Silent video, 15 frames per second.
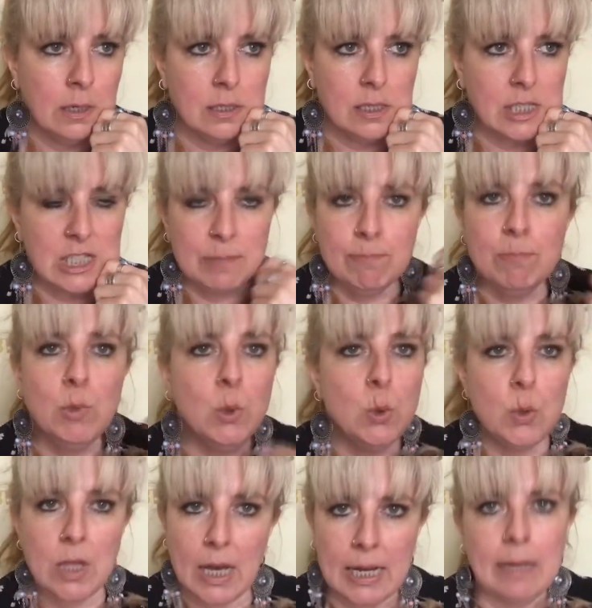
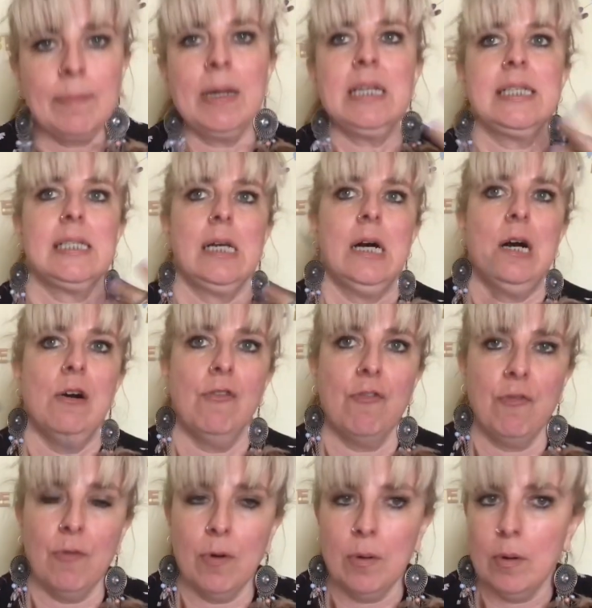smoother in myself,
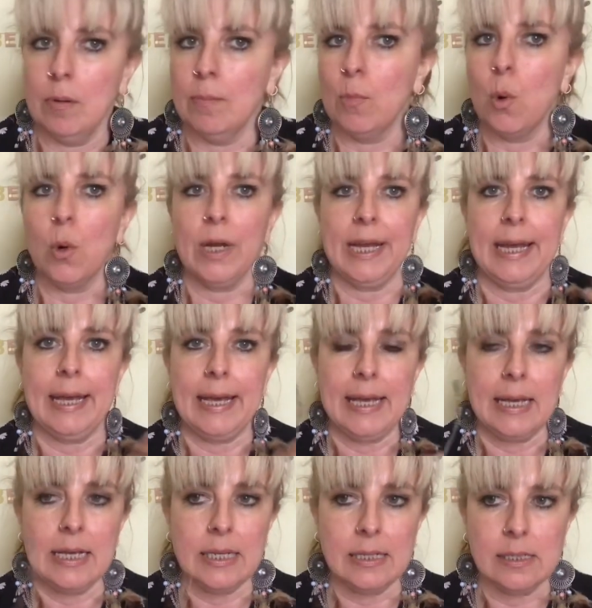more
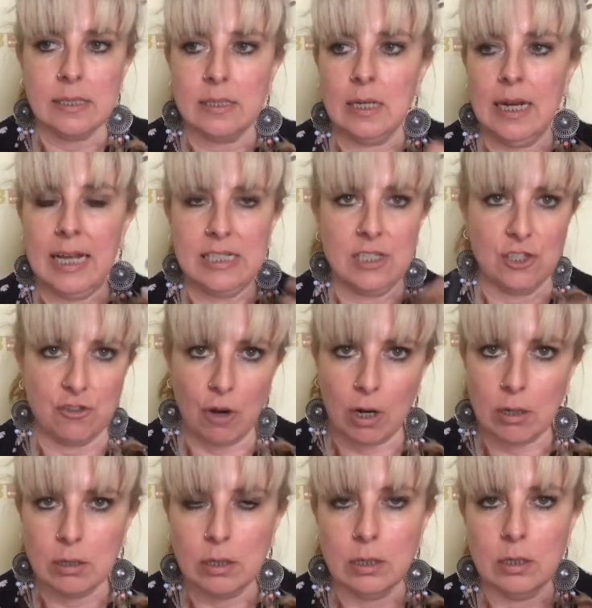ease, less
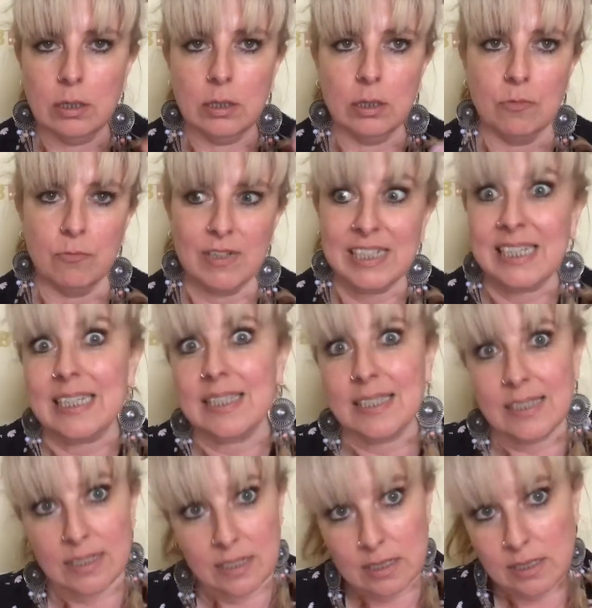struggle,
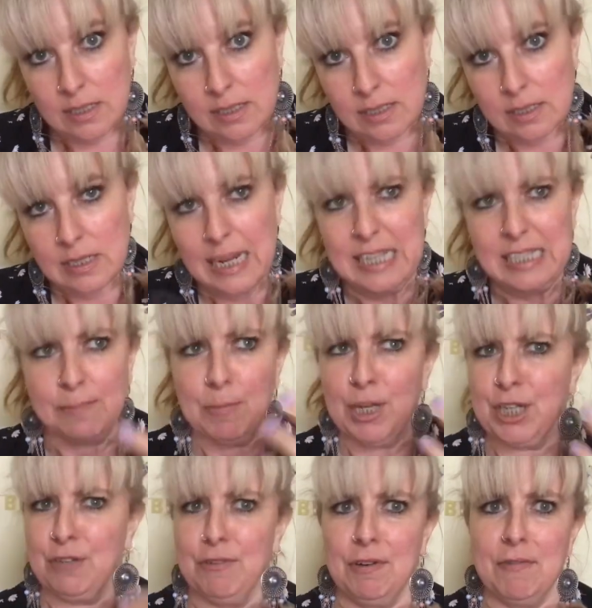resistance, less
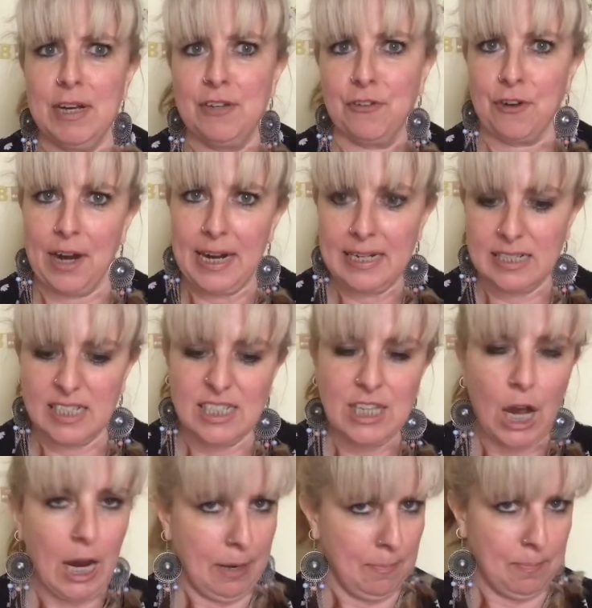Mercury retrograde
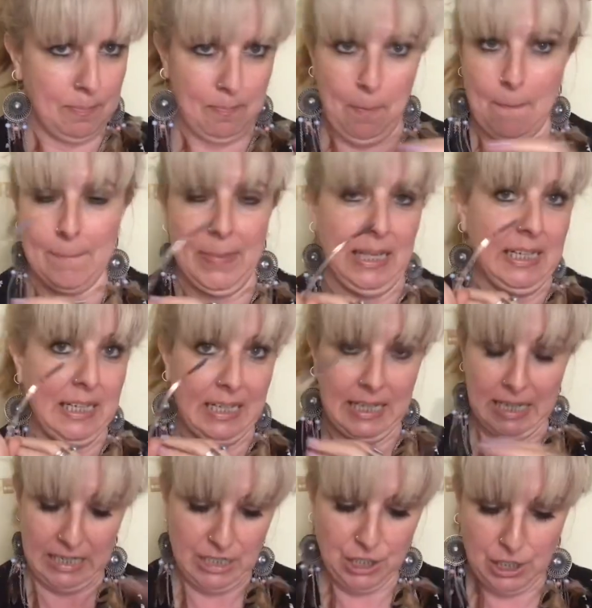type
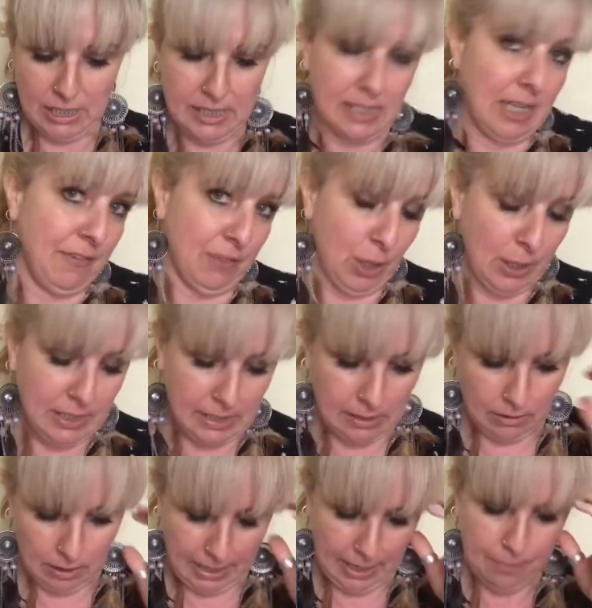glitches, even though it's
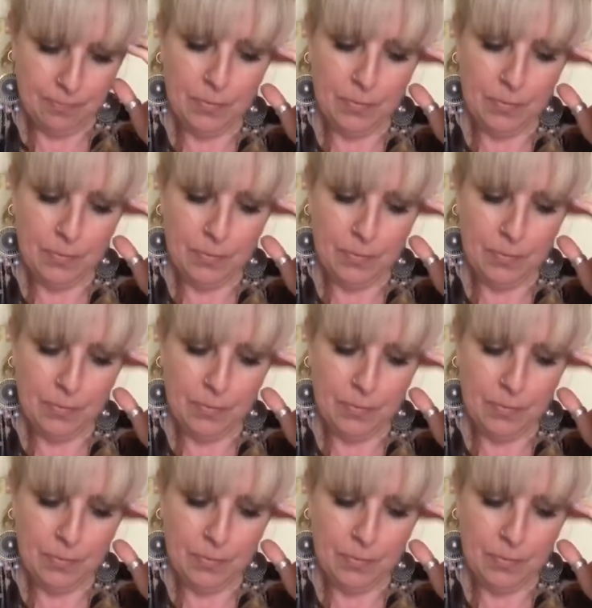still here.